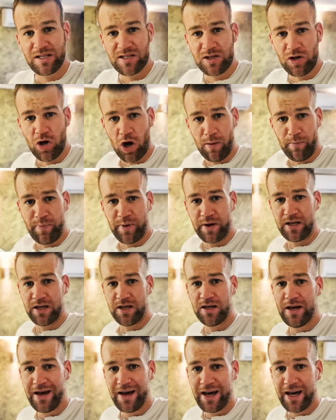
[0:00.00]
company
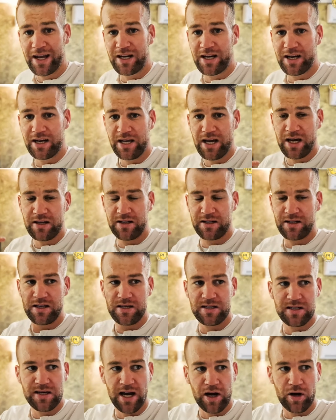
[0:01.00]
and create
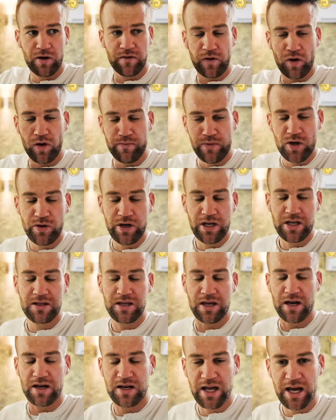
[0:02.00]
this kind of community
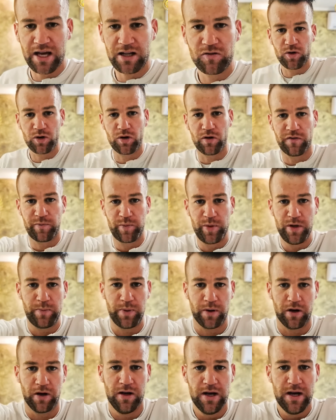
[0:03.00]
and network of
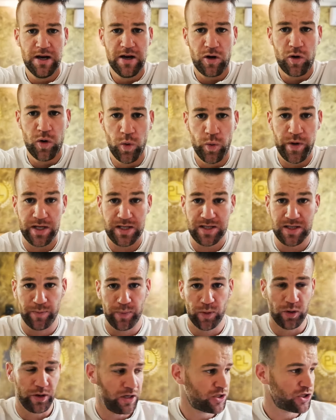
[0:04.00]
people who we
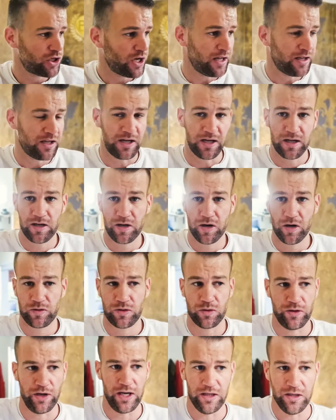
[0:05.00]
support each other and grow
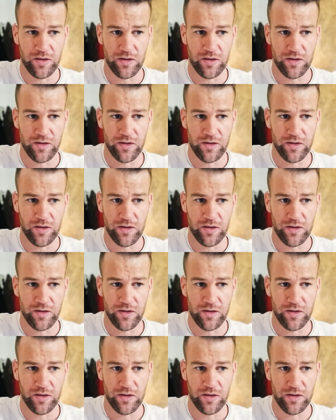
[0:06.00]
together,